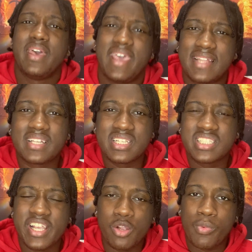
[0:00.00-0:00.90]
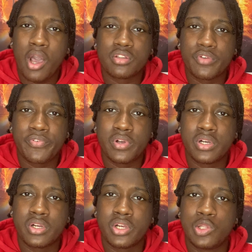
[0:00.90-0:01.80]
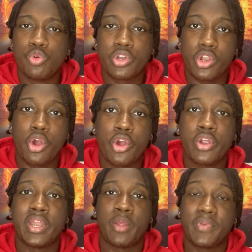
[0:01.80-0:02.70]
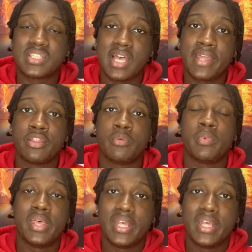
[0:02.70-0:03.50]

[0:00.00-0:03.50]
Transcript: And I think a second rounder for Luke Kennard, and they re-signed him.